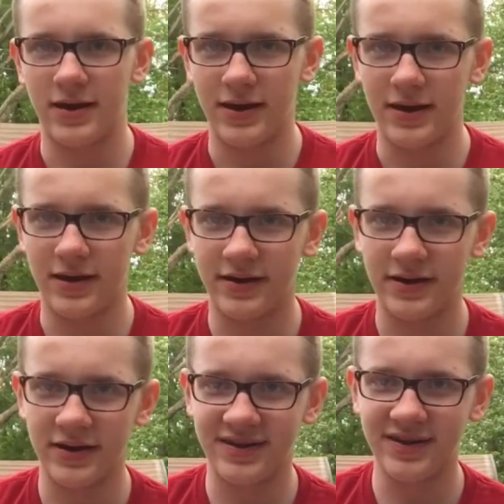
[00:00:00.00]
and
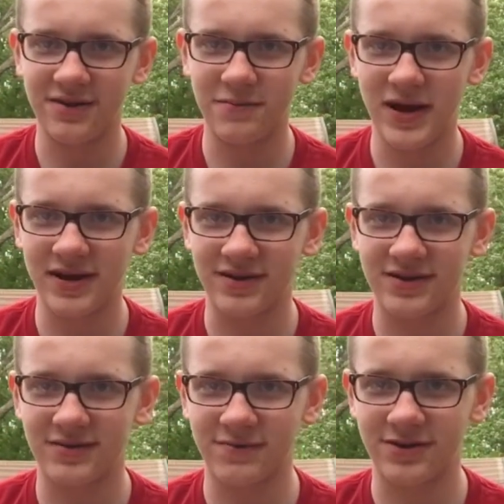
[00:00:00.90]
Tito Manning
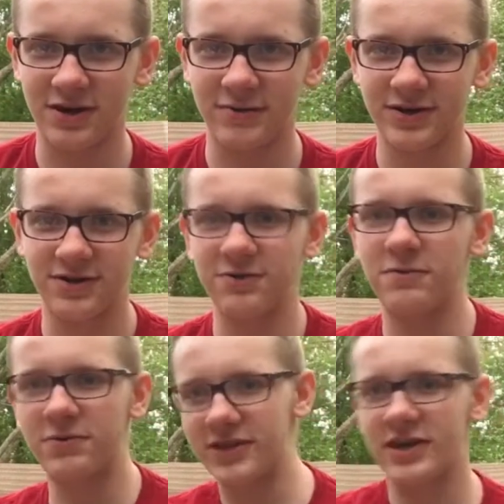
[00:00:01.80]
was coming, so he
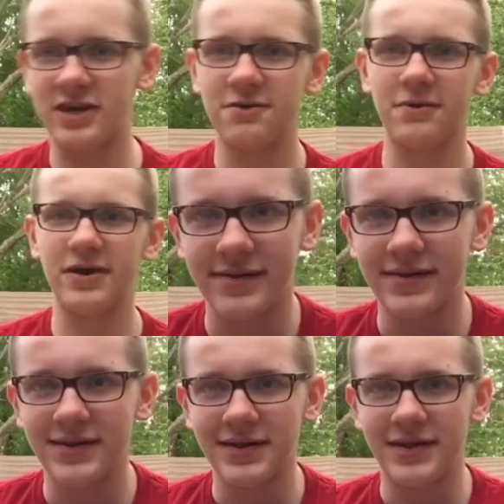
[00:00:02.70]
put the key away,
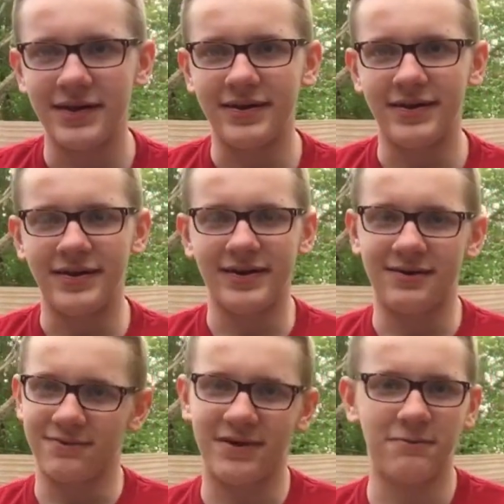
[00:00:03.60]
and
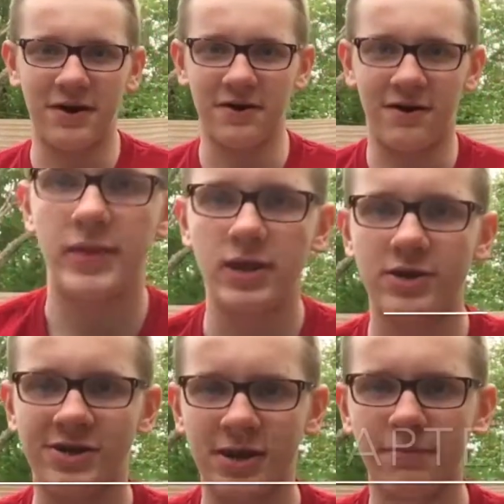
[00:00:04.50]
he ran off.
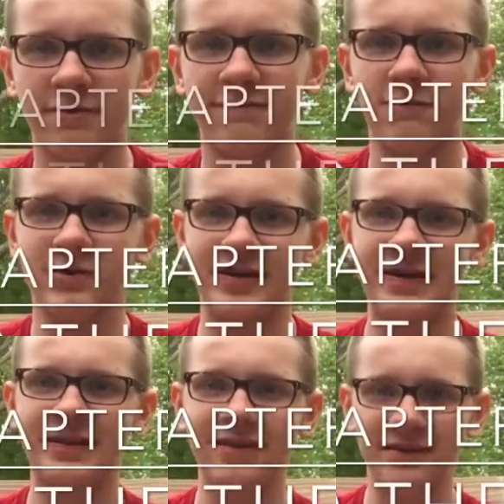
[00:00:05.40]
Chapter
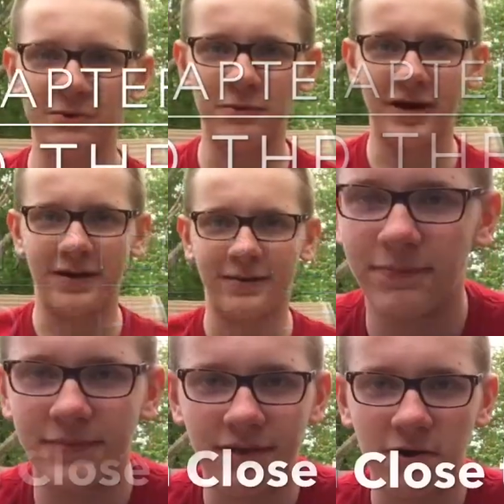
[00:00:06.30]
14, Lead the Way.
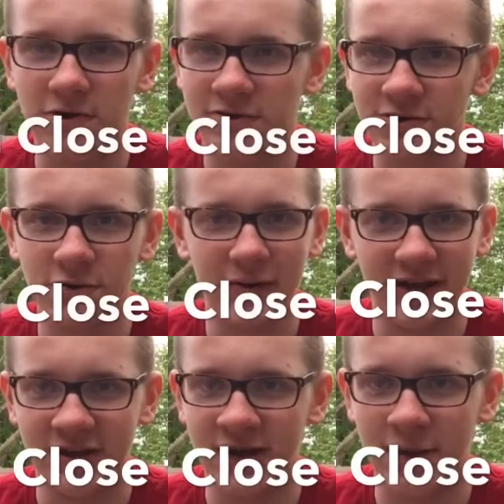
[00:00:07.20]
There are so many
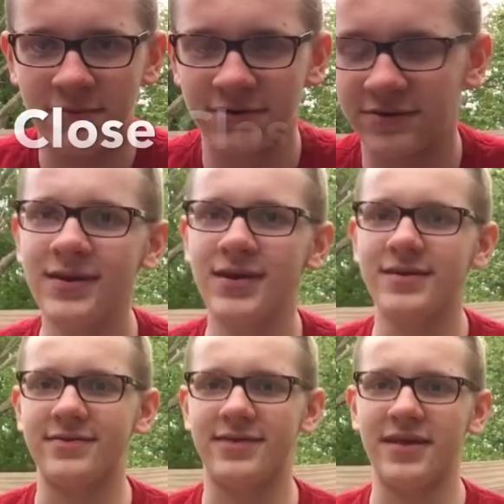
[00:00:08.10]
chapters.
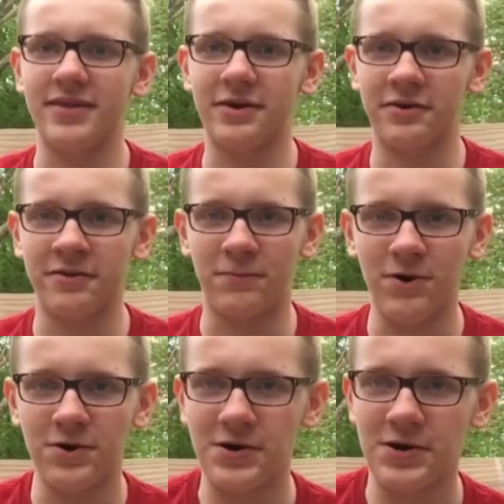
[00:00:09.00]
Then they go to the
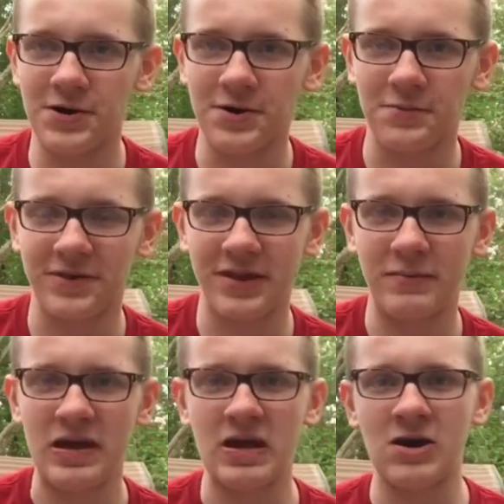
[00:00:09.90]
mall, where they
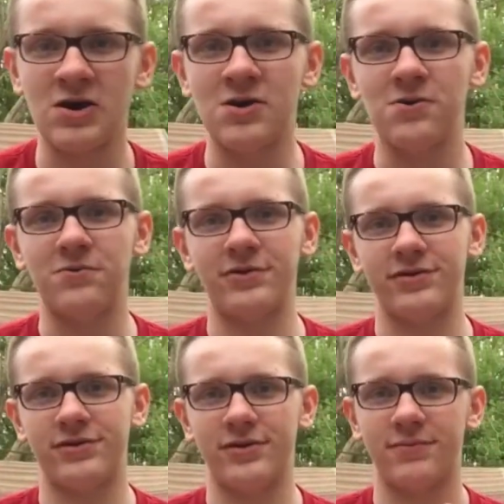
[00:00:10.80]
meet with
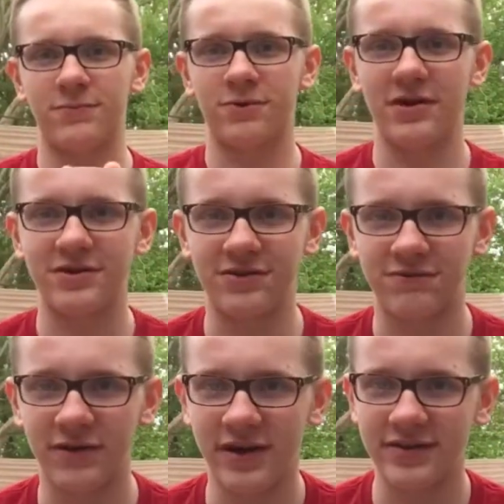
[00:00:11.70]
Grace's
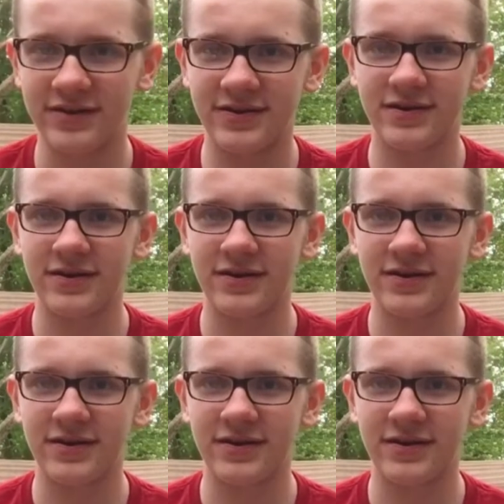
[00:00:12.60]
friends,